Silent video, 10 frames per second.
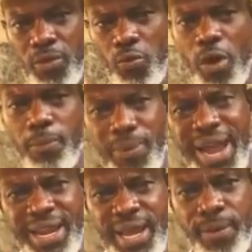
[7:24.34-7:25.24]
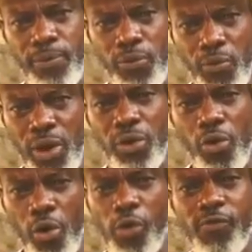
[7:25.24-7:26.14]
1 pineapple, 1
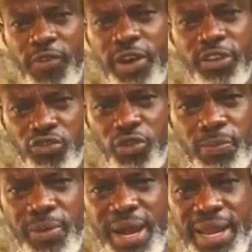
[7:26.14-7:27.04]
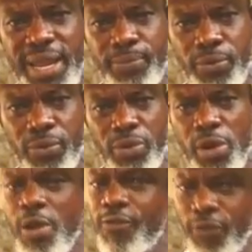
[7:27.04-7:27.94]
whole very sweet pineapple
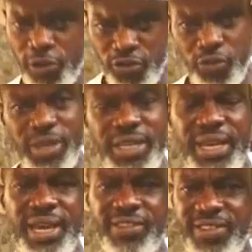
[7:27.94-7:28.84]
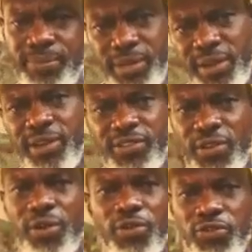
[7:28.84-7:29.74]
for sweetness, and because it
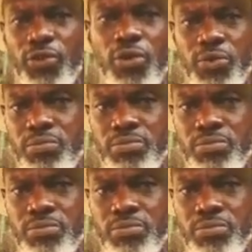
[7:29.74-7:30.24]
also,